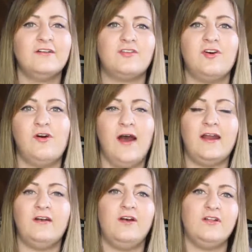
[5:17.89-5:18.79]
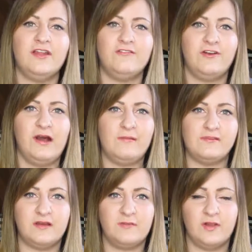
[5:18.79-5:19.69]
so i don't know leave a
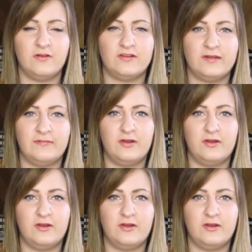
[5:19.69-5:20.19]
comment down below and let